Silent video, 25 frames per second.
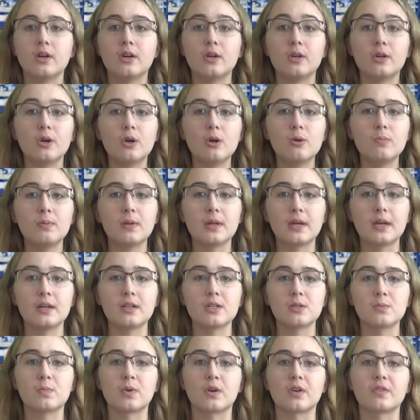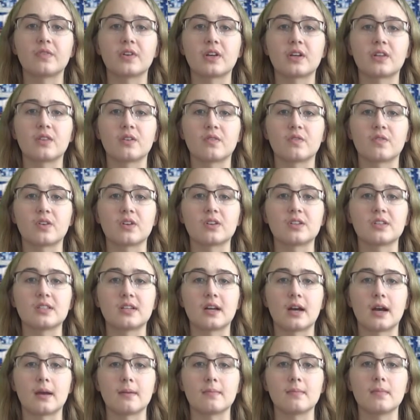No plan is perfect the first
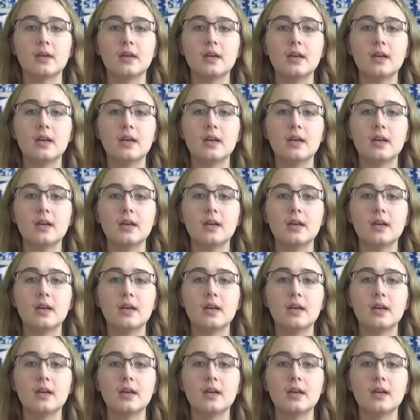time,